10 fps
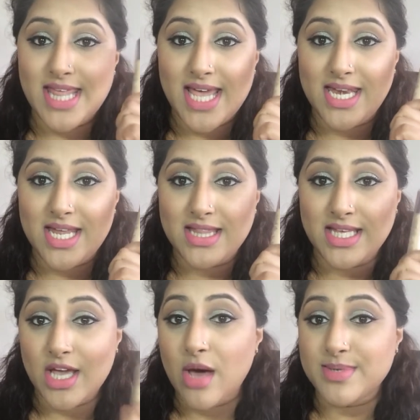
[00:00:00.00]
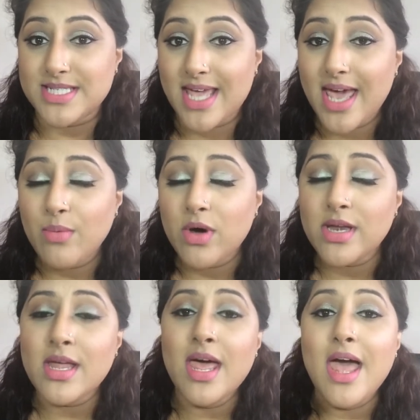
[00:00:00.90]
than the Urban Decay
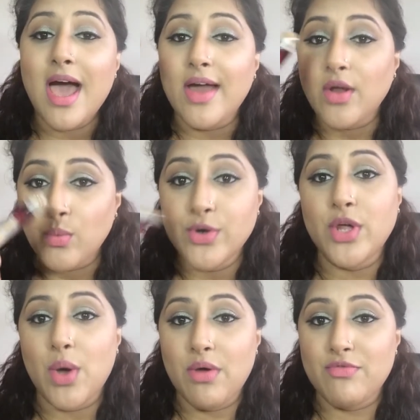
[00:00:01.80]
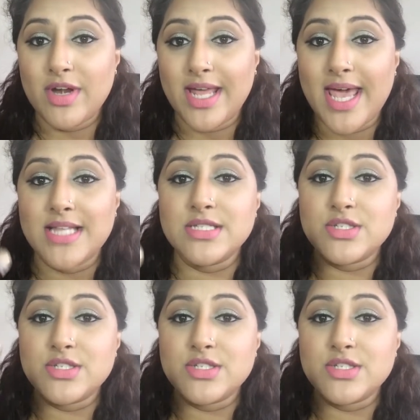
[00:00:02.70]
one, and I would go over it again.